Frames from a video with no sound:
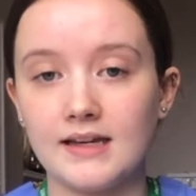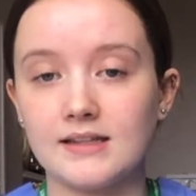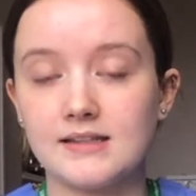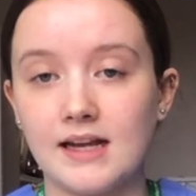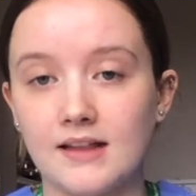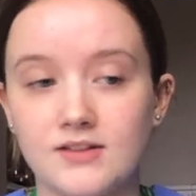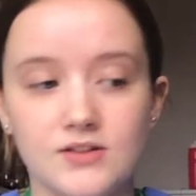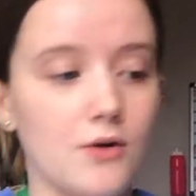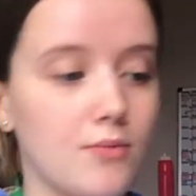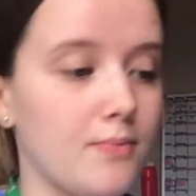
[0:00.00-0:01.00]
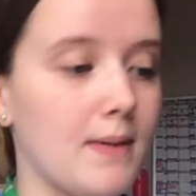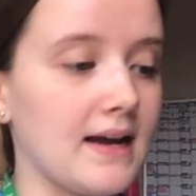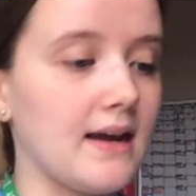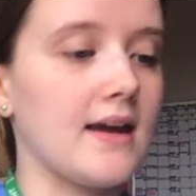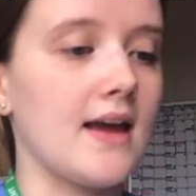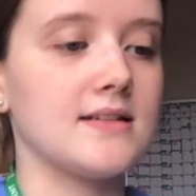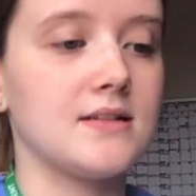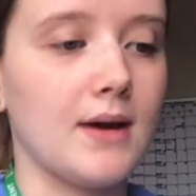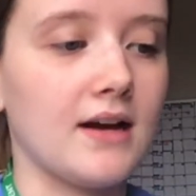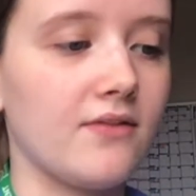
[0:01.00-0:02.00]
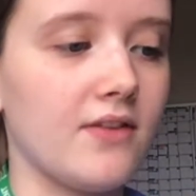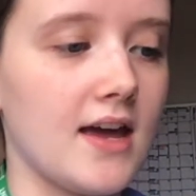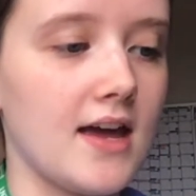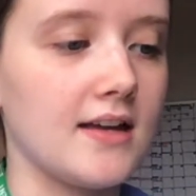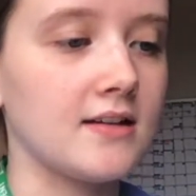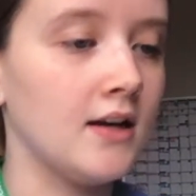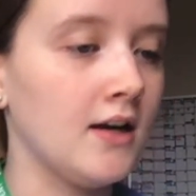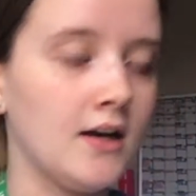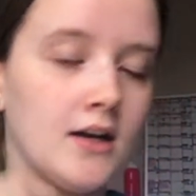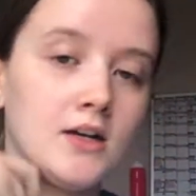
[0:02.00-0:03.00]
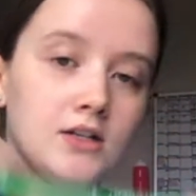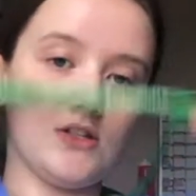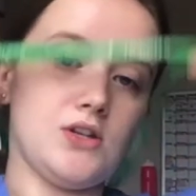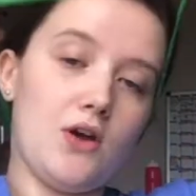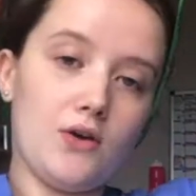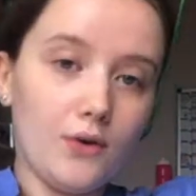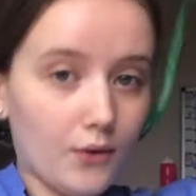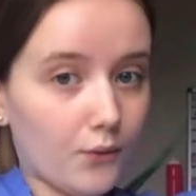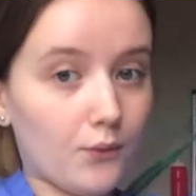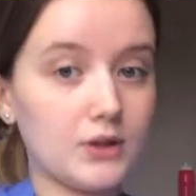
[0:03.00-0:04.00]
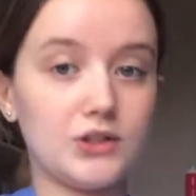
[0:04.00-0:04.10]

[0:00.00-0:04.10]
stethoscope banging against the back of their head. So once you